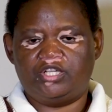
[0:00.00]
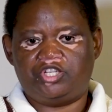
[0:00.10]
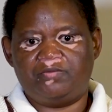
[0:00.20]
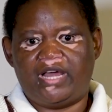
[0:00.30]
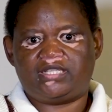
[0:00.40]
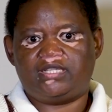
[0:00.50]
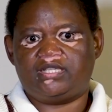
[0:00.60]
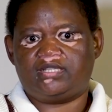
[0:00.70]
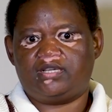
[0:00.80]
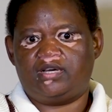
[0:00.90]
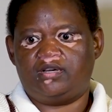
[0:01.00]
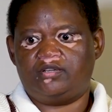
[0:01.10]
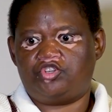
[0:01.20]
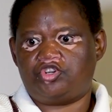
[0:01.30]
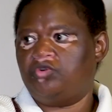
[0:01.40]
gymnastics
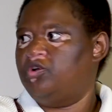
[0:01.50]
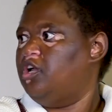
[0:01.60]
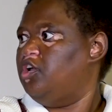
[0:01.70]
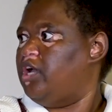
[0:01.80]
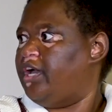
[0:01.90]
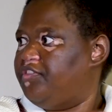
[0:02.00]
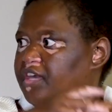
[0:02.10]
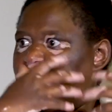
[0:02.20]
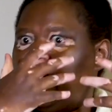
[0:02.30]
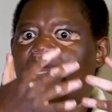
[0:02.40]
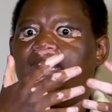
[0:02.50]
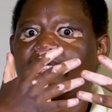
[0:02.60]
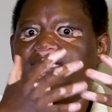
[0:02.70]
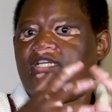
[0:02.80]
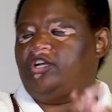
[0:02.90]
show, I think
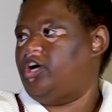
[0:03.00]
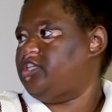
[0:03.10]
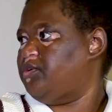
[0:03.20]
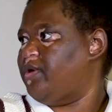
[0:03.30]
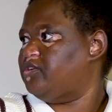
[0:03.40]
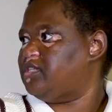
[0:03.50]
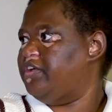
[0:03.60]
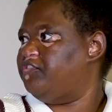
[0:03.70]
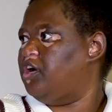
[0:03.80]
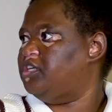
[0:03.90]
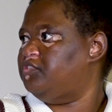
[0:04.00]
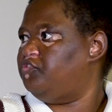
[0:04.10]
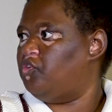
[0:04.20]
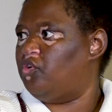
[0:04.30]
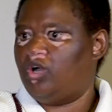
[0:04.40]
highlighted a lot around safeguarding
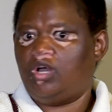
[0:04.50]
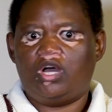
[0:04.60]
for